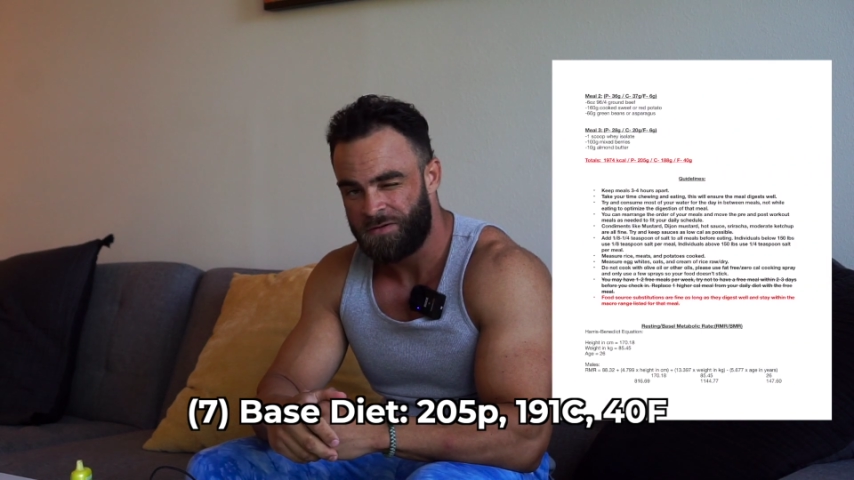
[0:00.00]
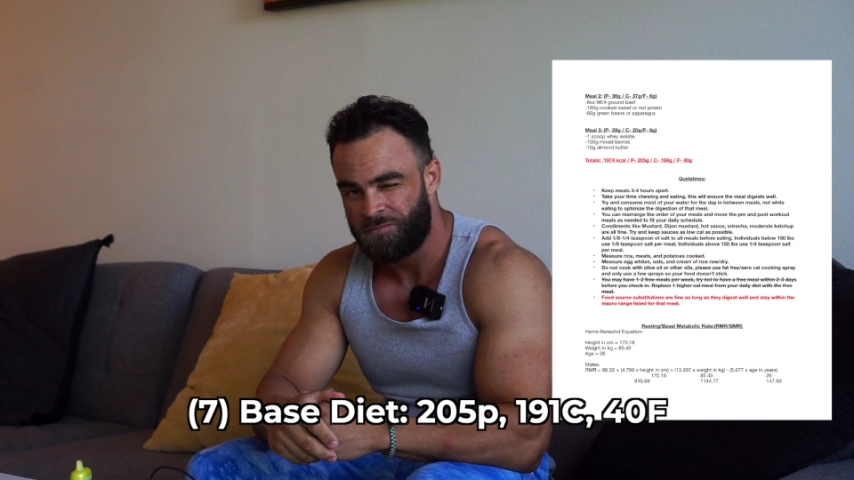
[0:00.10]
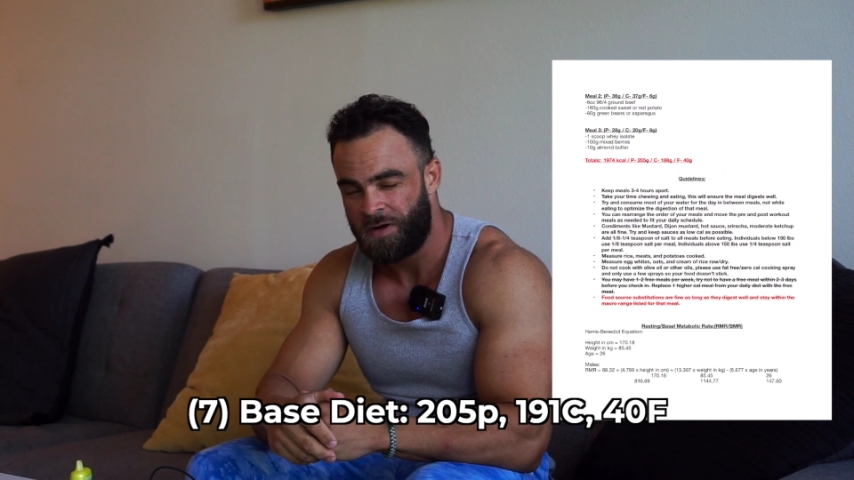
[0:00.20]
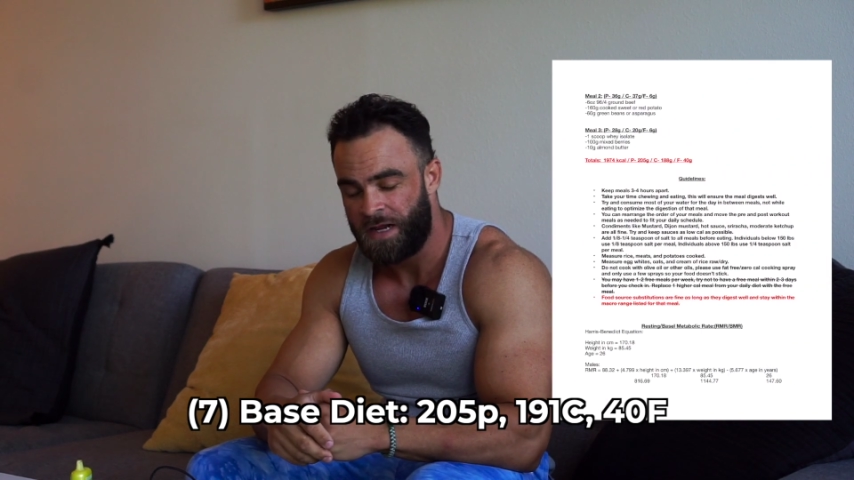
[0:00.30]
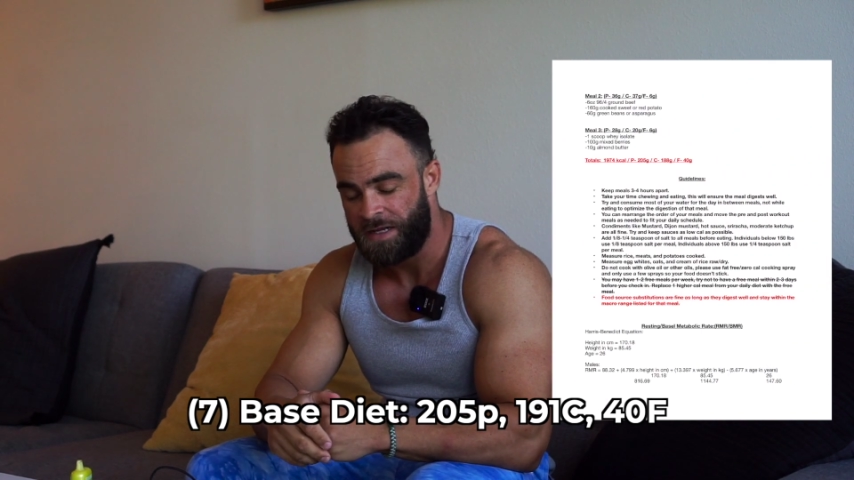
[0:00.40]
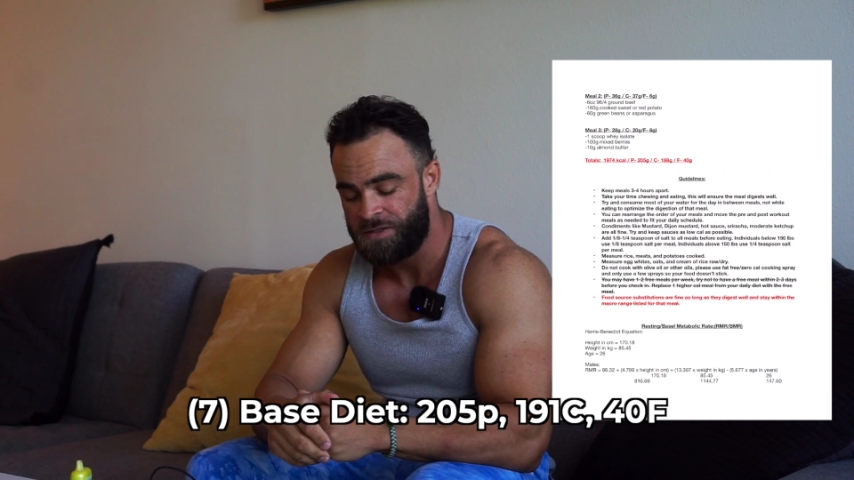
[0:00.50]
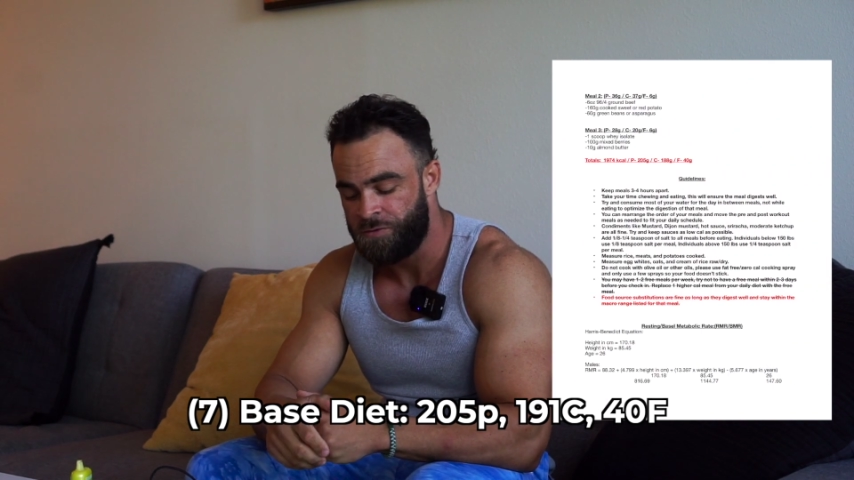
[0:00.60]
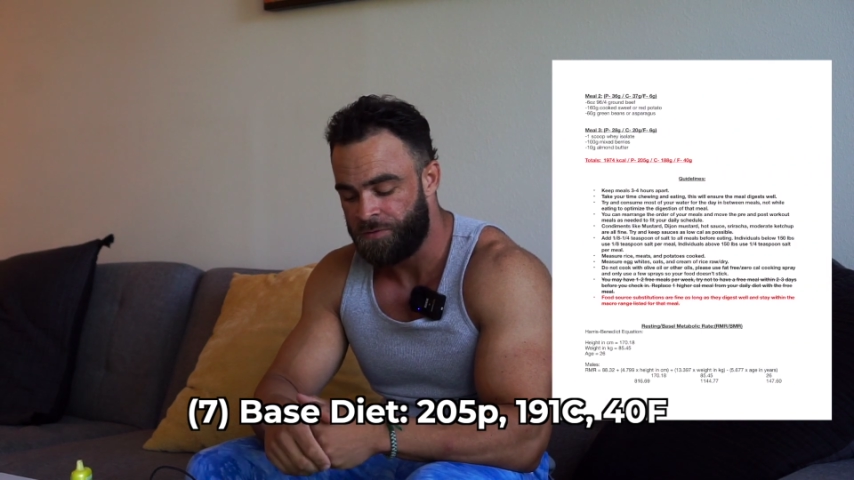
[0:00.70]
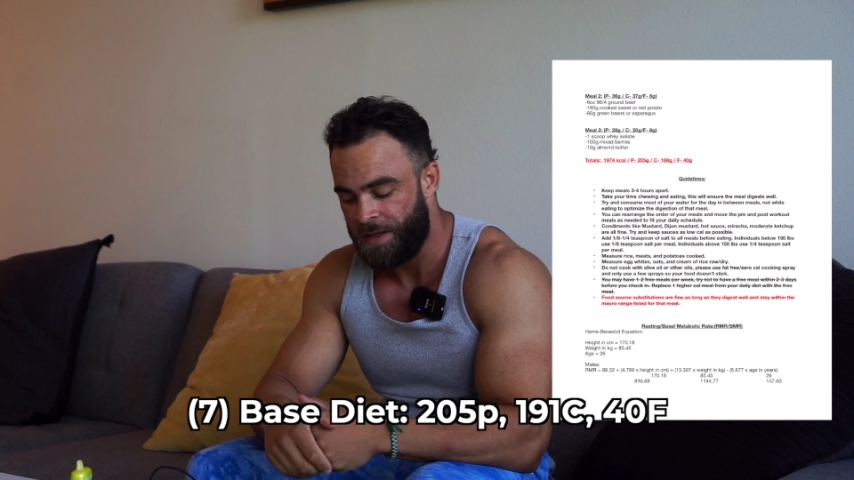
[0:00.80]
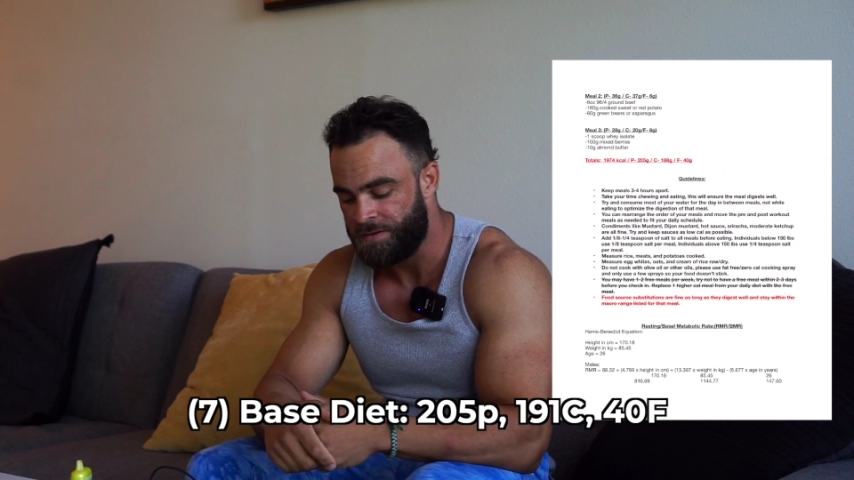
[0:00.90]
right at
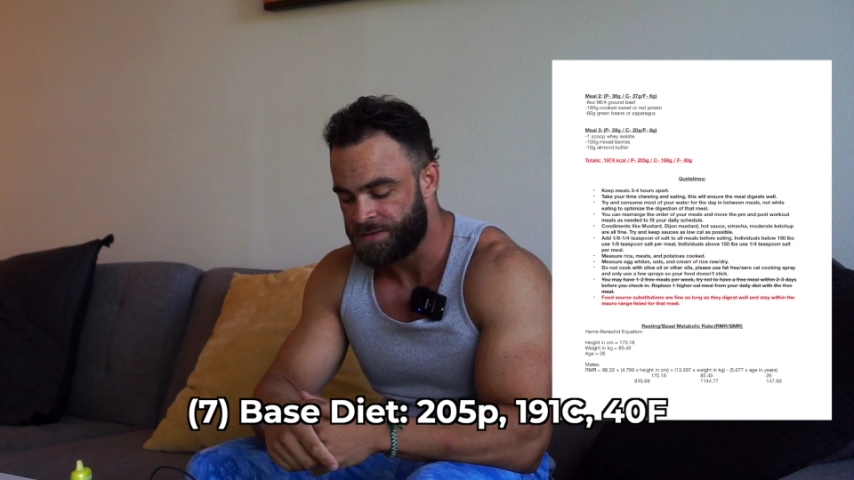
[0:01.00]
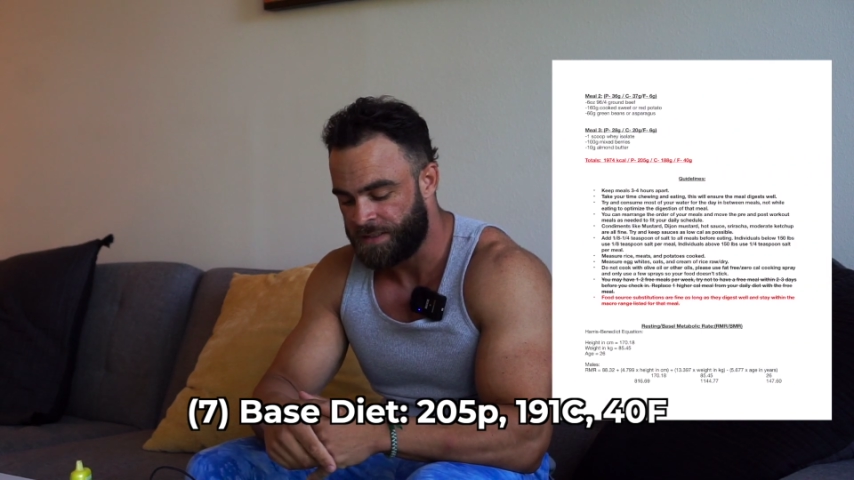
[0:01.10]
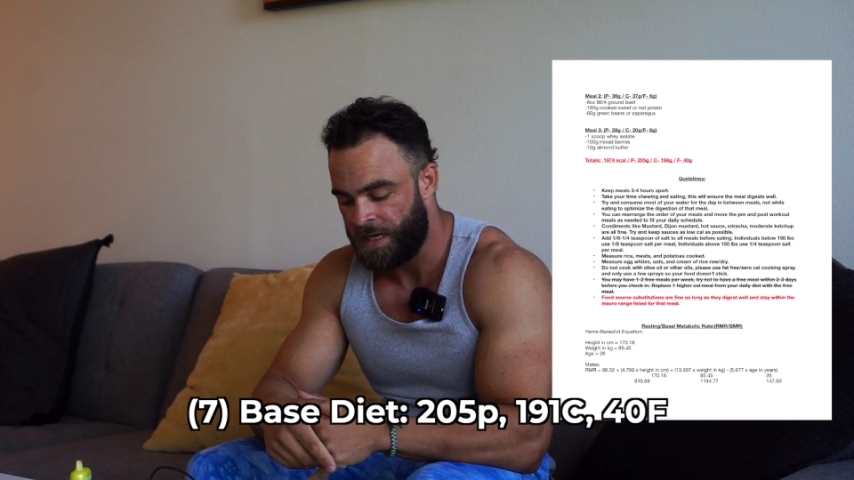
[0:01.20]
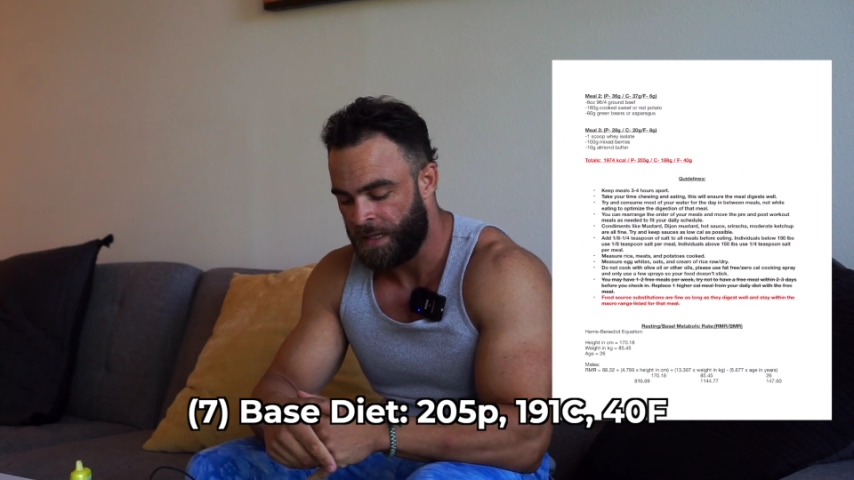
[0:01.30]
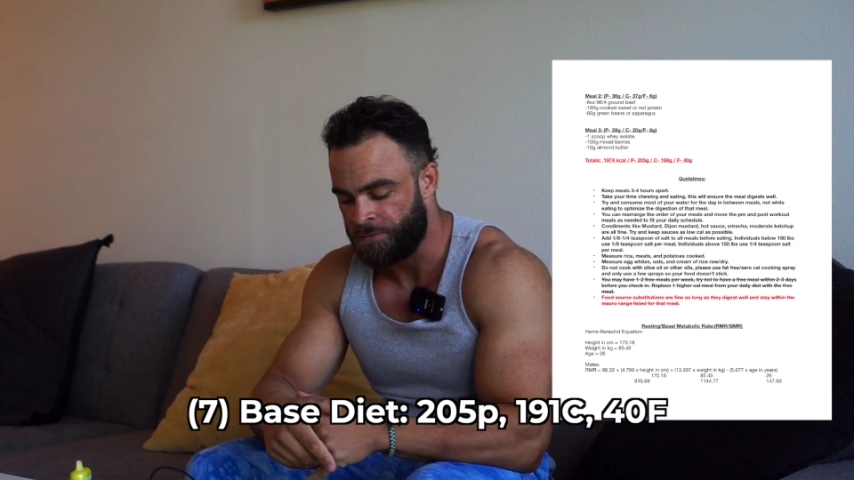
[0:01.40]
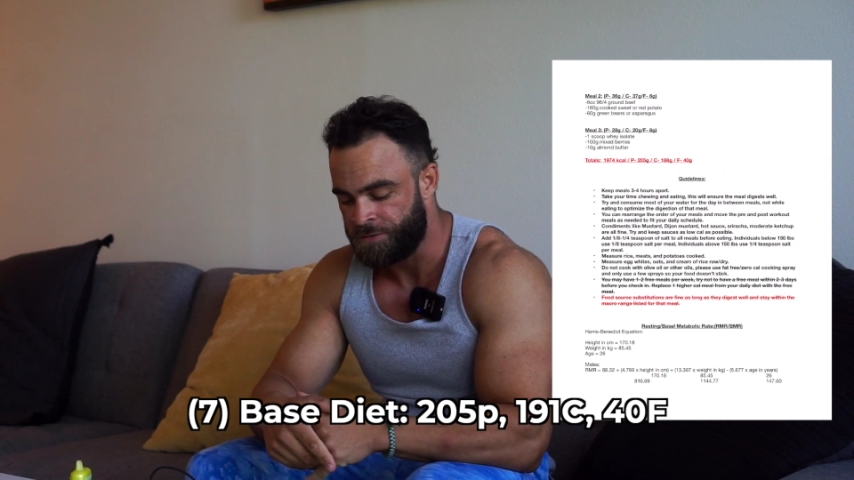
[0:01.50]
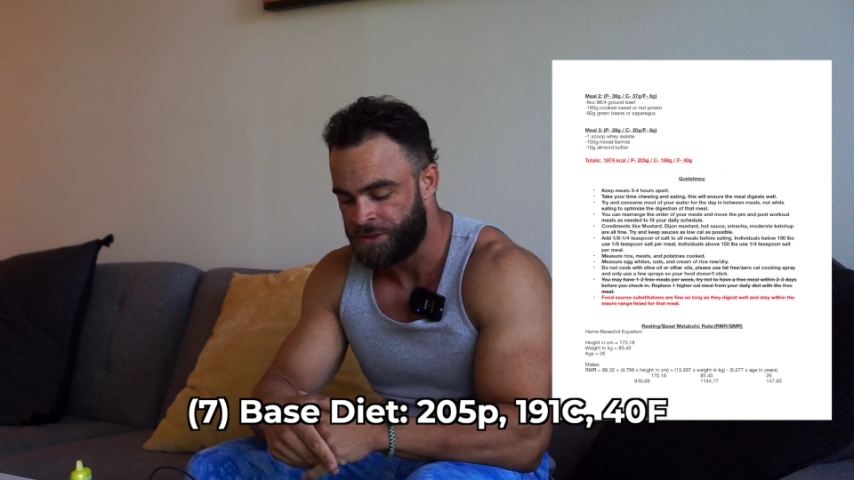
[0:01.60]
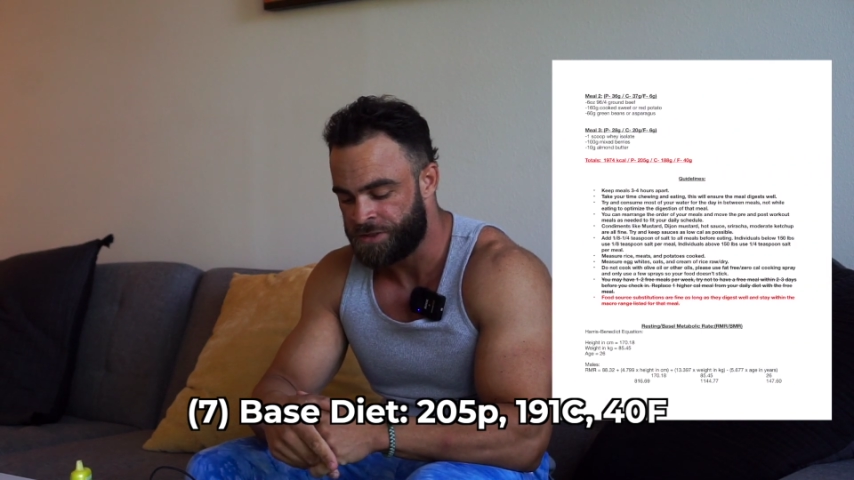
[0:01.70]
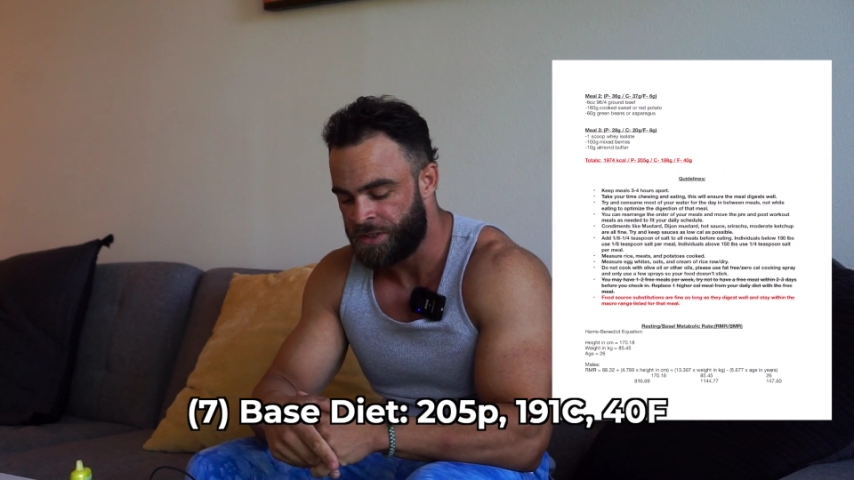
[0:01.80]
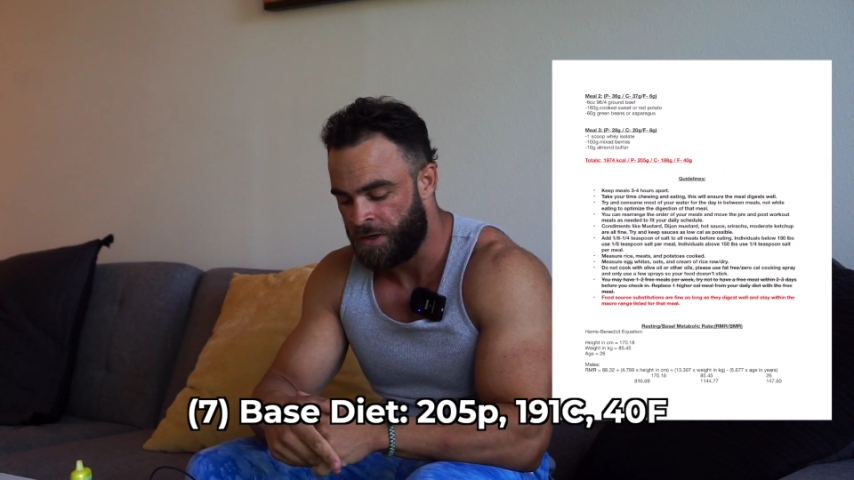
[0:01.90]
2,000 calories,
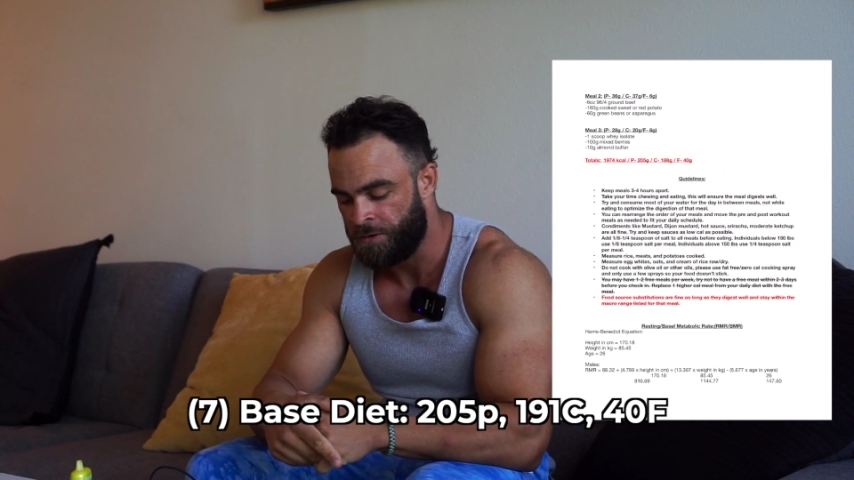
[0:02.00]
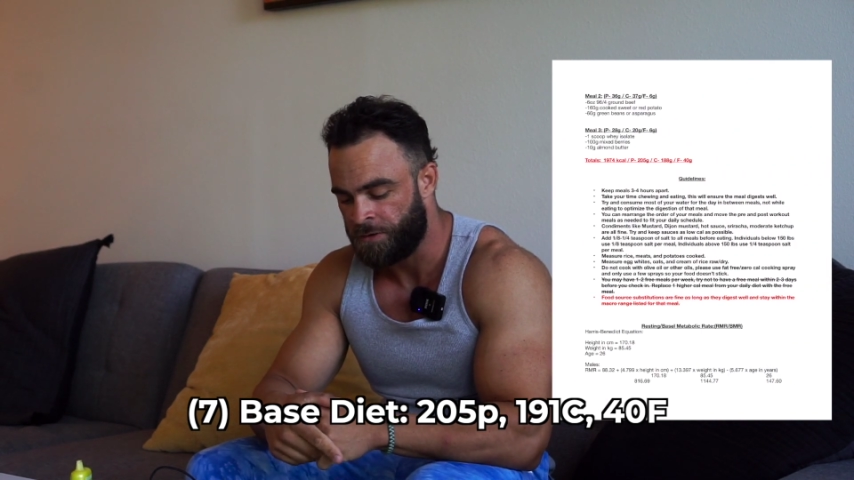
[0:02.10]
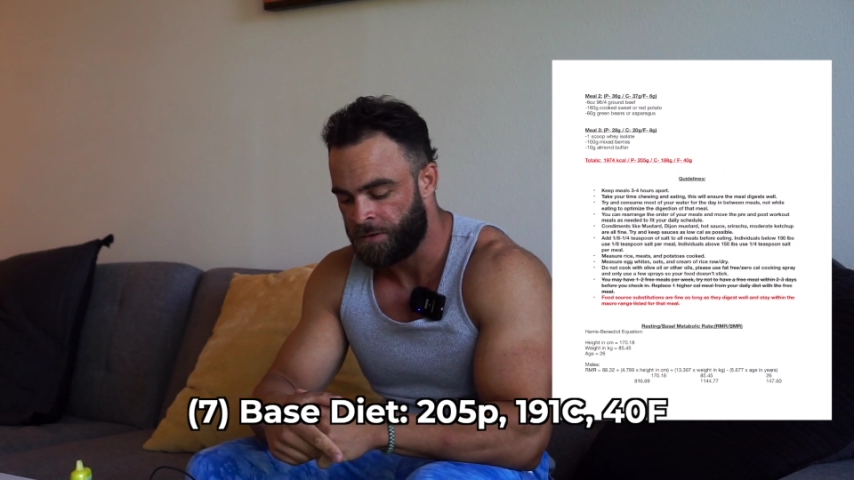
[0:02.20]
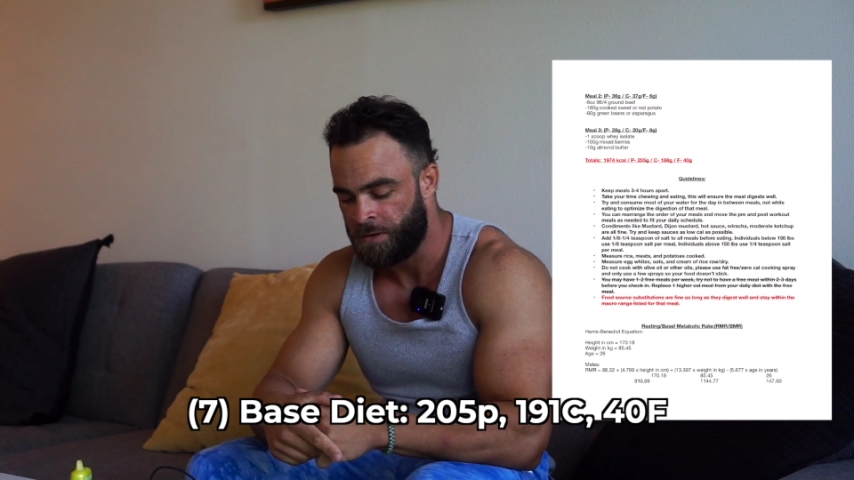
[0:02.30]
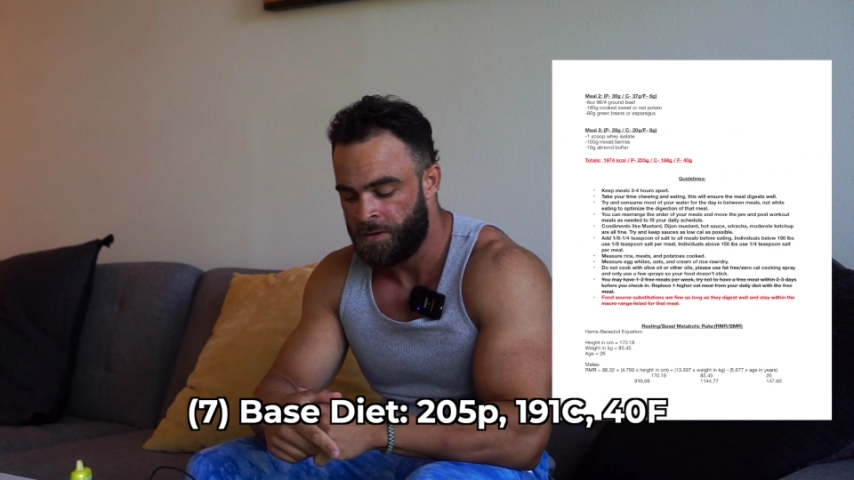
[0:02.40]
just under.